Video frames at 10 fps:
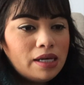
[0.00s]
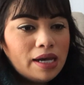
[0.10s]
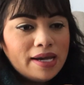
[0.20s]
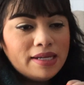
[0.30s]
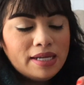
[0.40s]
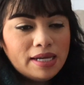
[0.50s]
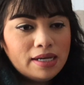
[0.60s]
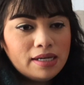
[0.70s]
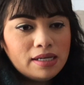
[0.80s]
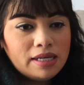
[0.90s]
I
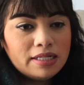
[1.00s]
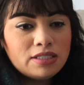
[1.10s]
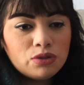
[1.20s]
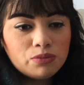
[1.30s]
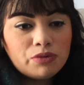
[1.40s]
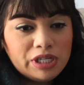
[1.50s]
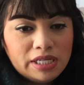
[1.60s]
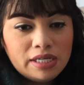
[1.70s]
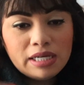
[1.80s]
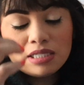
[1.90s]
can't get to
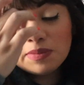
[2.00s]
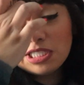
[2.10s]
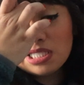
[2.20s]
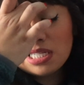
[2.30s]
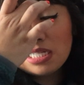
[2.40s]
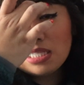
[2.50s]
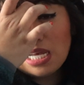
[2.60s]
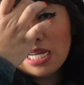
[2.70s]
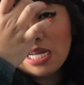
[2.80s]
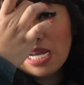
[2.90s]
reading as much as I'd
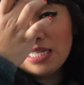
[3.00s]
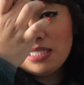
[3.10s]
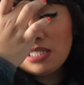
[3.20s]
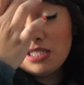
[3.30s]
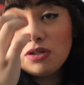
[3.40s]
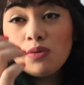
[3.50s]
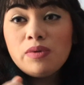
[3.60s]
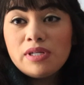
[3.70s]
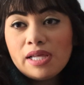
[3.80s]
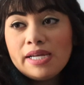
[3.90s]
like, I still
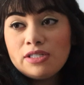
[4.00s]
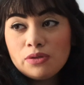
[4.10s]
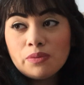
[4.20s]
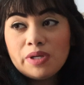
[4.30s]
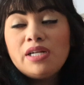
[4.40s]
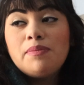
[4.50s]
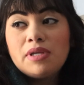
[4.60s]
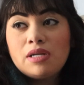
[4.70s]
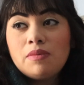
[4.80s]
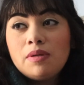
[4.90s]
would like to read a
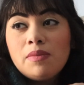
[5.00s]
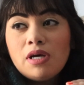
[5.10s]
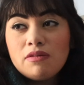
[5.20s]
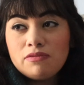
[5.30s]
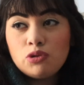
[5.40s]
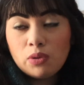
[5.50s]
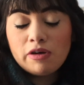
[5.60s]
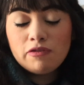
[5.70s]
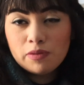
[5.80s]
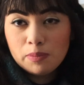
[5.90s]
minimum of
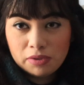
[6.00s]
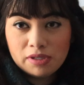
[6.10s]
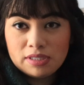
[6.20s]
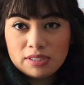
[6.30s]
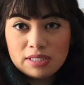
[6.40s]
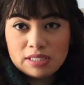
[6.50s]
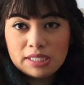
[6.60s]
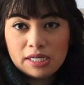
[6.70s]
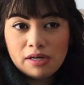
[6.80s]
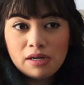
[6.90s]
12 books this
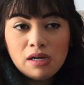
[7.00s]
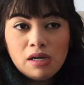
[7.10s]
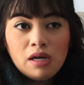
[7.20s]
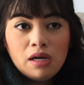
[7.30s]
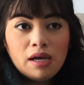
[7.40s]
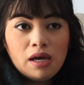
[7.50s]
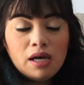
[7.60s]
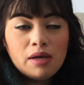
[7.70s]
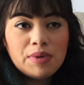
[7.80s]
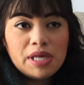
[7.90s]
year.
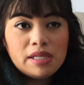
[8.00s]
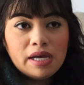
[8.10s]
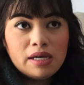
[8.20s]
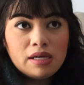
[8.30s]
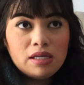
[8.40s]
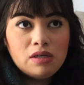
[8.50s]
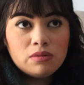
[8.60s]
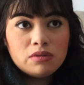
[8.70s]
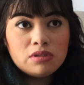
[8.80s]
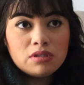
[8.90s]
And that
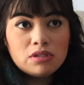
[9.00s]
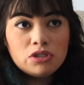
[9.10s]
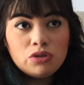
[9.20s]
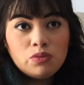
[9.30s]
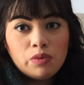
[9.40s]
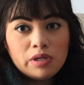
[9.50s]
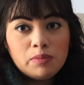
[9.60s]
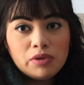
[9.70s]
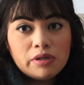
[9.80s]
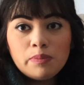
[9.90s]
equals to 1
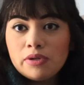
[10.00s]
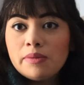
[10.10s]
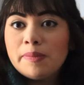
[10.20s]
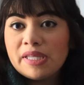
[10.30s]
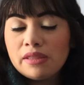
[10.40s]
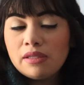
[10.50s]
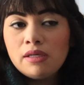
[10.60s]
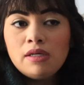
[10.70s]
book per month.